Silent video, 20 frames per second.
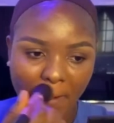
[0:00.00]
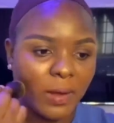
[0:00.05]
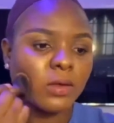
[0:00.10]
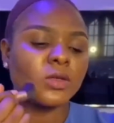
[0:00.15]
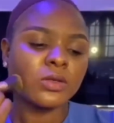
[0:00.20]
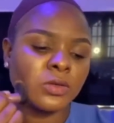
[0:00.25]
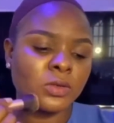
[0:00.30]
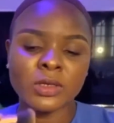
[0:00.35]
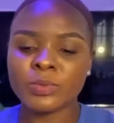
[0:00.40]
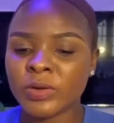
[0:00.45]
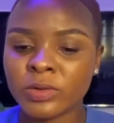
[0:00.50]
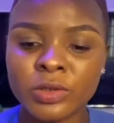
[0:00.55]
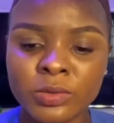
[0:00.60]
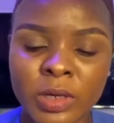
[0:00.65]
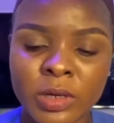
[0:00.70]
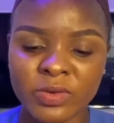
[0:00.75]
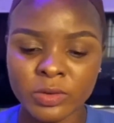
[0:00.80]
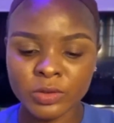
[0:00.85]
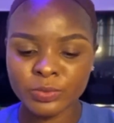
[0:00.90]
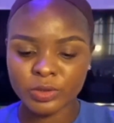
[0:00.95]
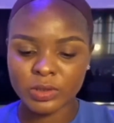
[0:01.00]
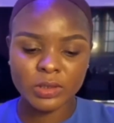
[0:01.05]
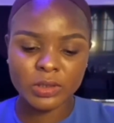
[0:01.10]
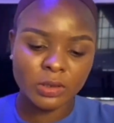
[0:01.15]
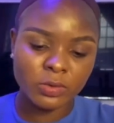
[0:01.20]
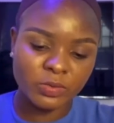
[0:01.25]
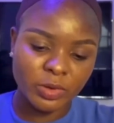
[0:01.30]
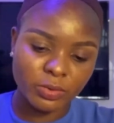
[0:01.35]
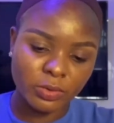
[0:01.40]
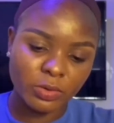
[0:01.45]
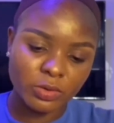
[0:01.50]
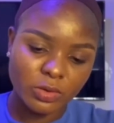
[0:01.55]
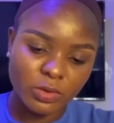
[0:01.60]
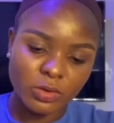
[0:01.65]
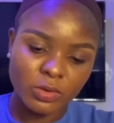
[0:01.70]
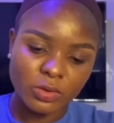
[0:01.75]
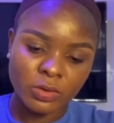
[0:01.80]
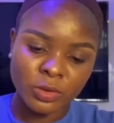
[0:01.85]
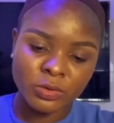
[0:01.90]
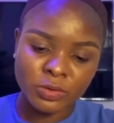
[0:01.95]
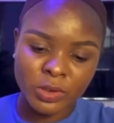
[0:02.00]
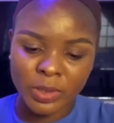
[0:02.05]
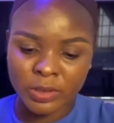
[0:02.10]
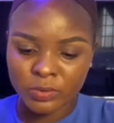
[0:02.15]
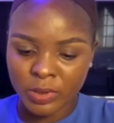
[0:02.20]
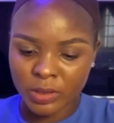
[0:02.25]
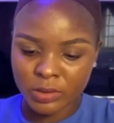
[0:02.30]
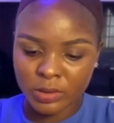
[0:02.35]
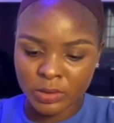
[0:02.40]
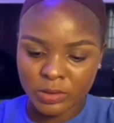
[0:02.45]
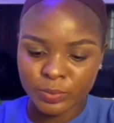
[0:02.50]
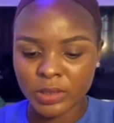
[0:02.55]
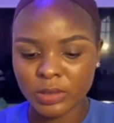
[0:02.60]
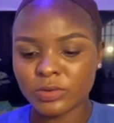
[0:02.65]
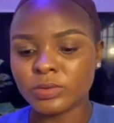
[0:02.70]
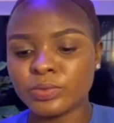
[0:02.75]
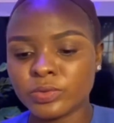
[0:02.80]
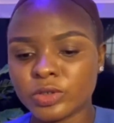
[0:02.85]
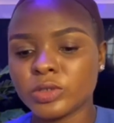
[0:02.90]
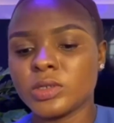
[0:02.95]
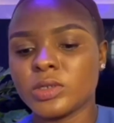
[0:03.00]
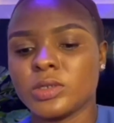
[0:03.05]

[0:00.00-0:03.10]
So like my foundation brush is doing a lot of my products. So I'm going to apply it in my hands and blend out with the brush.